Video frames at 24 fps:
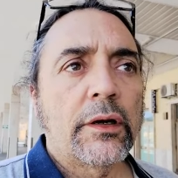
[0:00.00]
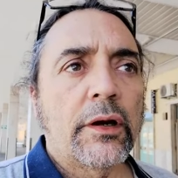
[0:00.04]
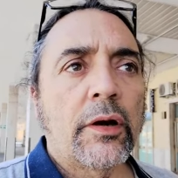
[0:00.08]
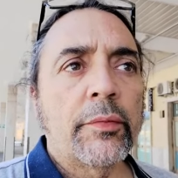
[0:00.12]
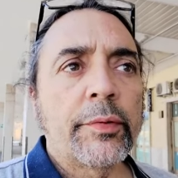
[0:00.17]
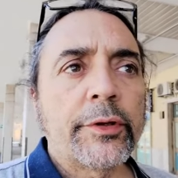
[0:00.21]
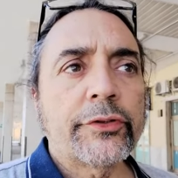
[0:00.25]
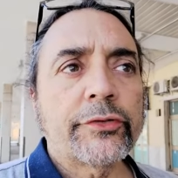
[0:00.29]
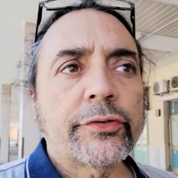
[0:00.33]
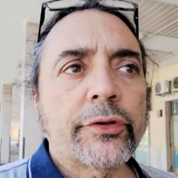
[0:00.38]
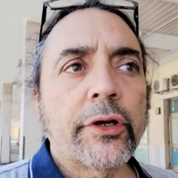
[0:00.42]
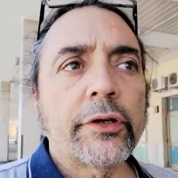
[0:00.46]

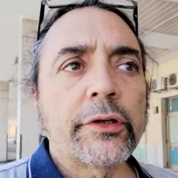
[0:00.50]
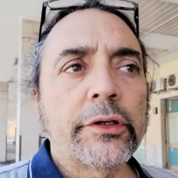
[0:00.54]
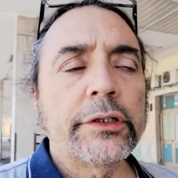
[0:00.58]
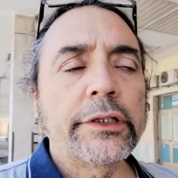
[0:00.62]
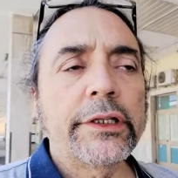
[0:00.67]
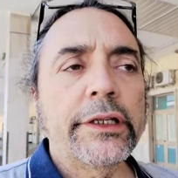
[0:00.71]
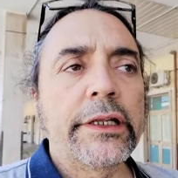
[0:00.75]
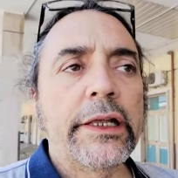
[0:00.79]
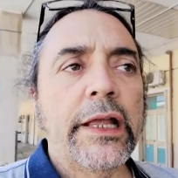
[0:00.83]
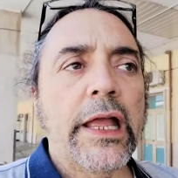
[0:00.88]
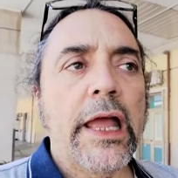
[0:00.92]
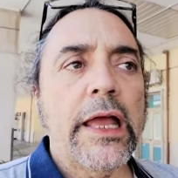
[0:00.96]

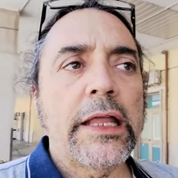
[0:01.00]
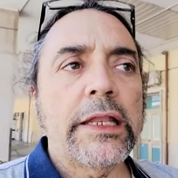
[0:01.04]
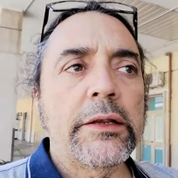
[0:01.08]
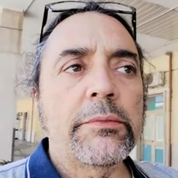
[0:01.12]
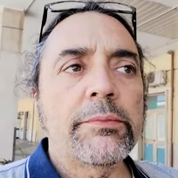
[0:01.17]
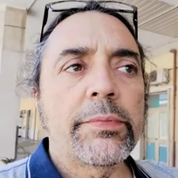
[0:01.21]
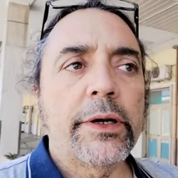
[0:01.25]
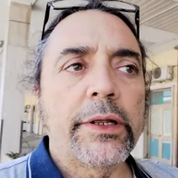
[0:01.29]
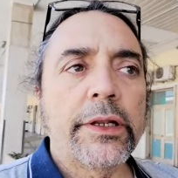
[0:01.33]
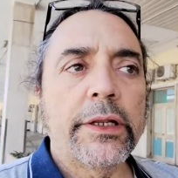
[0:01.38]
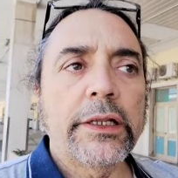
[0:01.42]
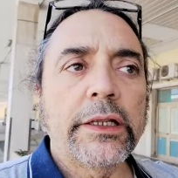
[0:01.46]
arbitrarily
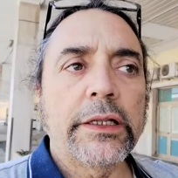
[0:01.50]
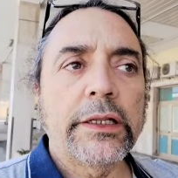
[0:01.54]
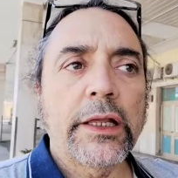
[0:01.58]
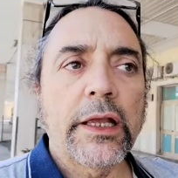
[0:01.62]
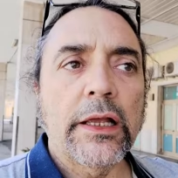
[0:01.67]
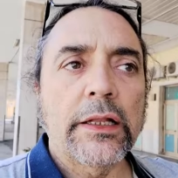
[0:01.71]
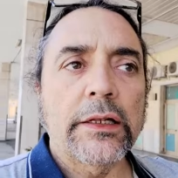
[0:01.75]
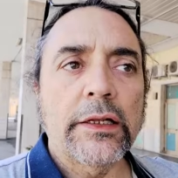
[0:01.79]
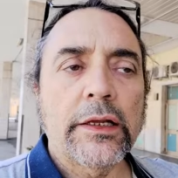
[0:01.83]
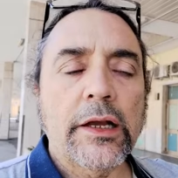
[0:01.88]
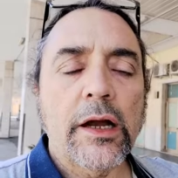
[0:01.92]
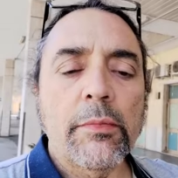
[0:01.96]
anybody
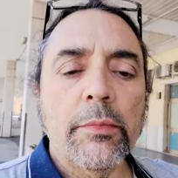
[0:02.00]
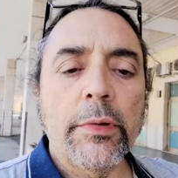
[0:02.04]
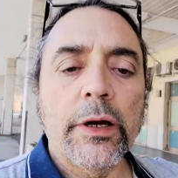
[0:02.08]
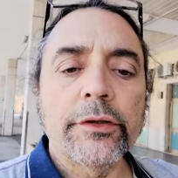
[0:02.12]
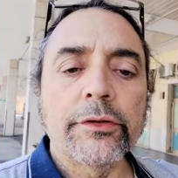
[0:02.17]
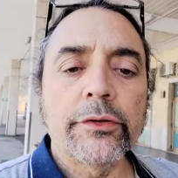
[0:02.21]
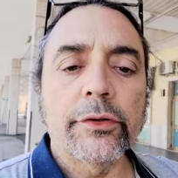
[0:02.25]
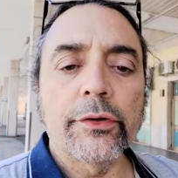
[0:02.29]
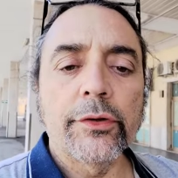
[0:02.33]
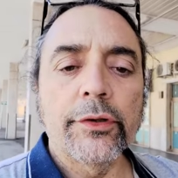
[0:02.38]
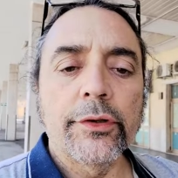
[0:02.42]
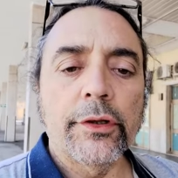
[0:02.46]
can come
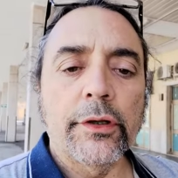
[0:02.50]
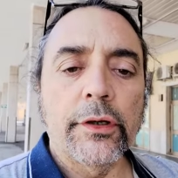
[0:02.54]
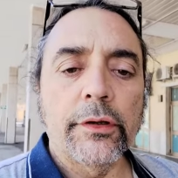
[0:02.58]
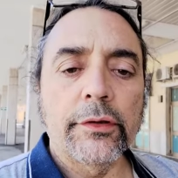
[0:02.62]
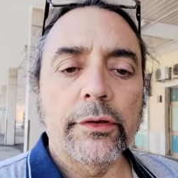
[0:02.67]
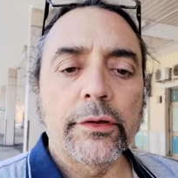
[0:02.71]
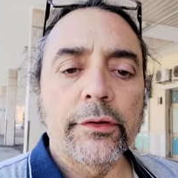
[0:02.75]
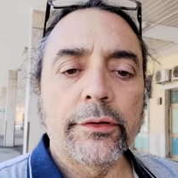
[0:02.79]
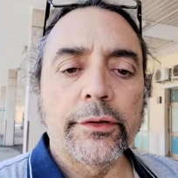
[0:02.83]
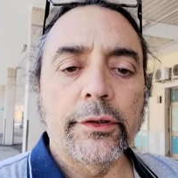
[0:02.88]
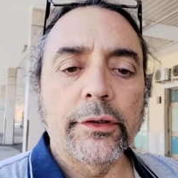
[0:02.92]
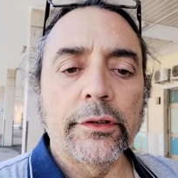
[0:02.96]
under
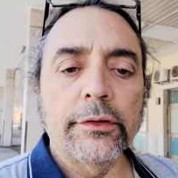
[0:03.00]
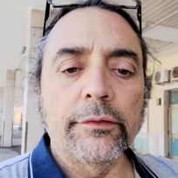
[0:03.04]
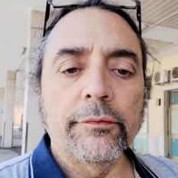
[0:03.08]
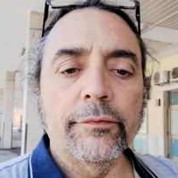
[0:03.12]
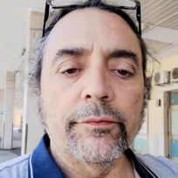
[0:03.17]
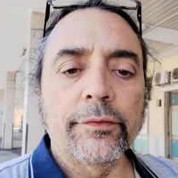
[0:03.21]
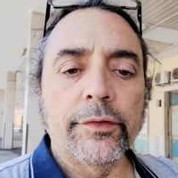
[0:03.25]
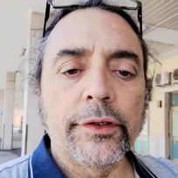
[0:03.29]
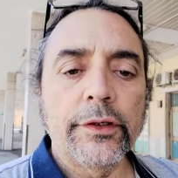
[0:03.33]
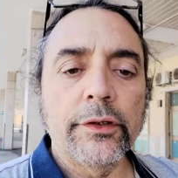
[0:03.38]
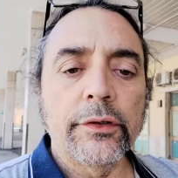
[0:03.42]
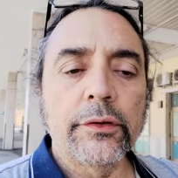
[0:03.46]
the the
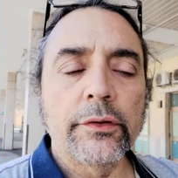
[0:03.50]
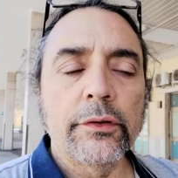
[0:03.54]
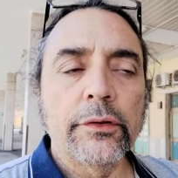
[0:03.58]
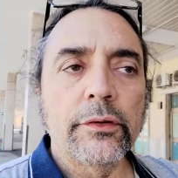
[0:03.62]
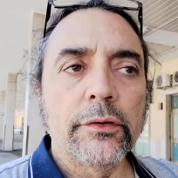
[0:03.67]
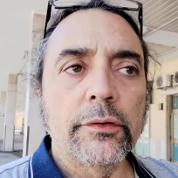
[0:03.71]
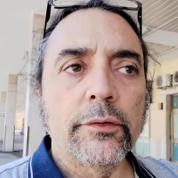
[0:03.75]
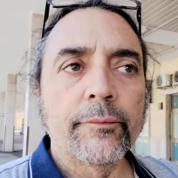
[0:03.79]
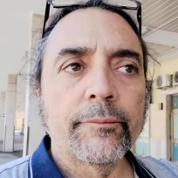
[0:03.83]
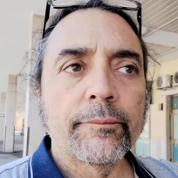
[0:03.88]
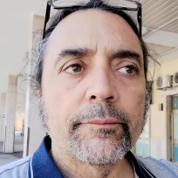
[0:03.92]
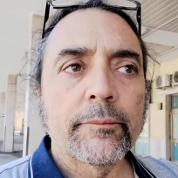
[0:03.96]

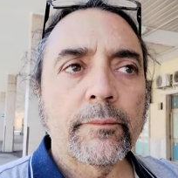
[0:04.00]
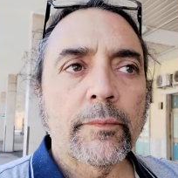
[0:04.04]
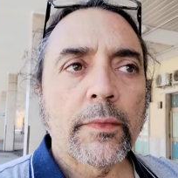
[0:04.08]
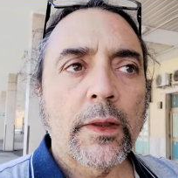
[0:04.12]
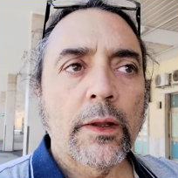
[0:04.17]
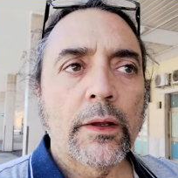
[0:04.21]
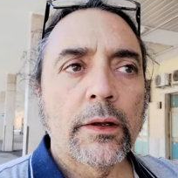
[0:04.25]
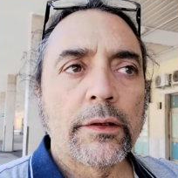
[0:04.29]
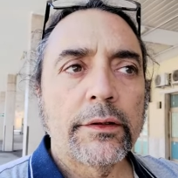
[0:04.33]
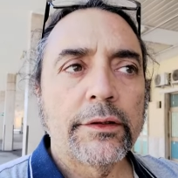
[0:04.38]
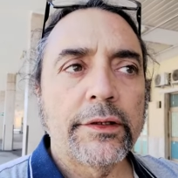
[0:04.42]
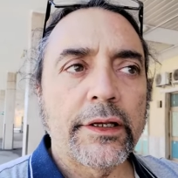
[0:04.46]
view
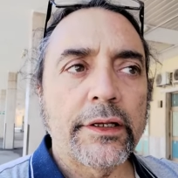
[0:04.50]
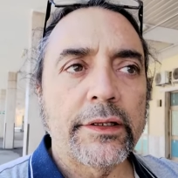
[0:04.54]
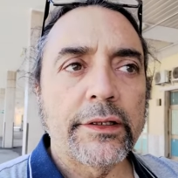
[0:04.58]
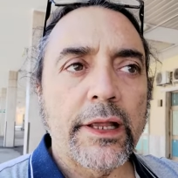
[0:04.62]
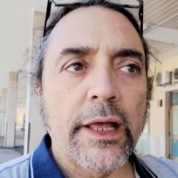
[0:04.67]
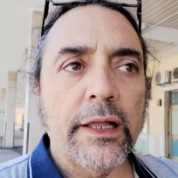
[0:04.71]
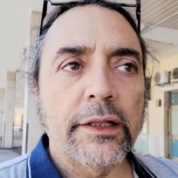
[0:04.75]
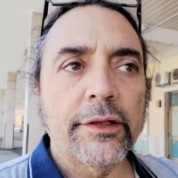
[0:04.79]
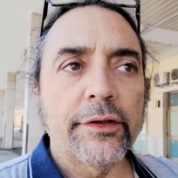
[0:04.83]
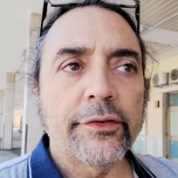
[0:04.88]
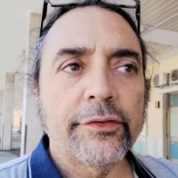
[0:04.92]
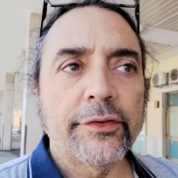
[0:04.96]
the
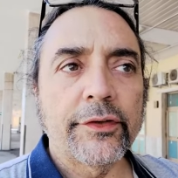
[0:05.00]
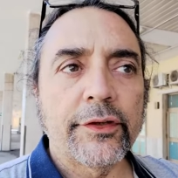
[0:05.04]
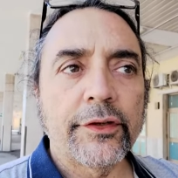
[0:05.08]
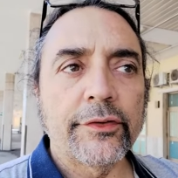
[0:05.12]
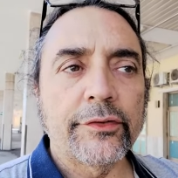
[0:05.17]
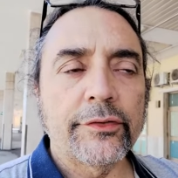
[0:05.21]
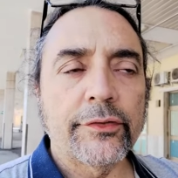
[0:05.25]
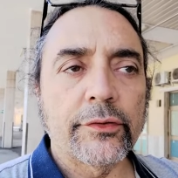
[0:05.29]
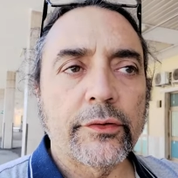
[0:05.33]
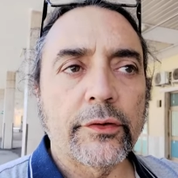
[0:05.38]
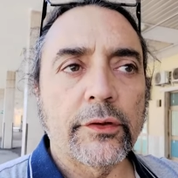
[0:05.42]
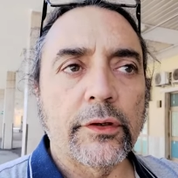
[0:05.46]

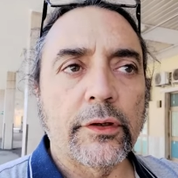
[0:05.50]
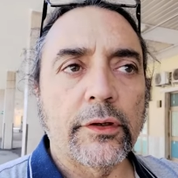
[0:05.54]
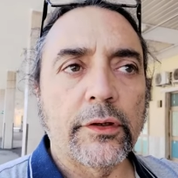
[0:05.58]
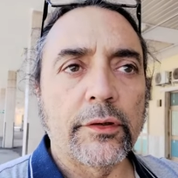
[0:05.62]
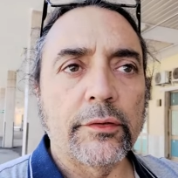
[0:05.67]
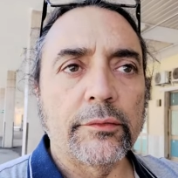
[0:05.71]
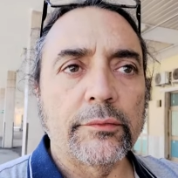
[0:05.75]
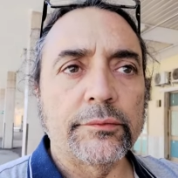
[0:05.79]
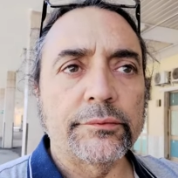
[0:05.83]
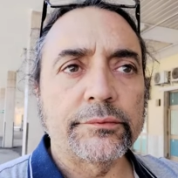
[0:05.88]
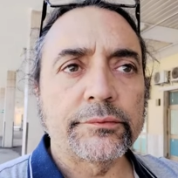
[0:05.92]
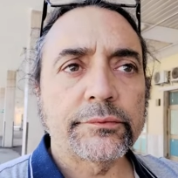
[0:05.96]
analysis
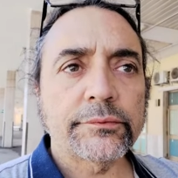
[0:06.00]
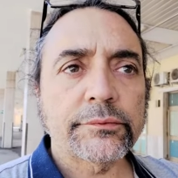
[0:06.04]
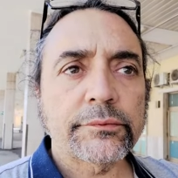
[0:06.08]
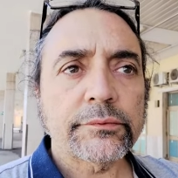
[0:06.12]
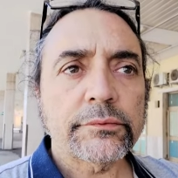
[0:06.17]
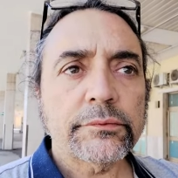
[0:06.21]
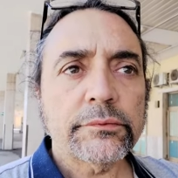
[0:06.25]
um,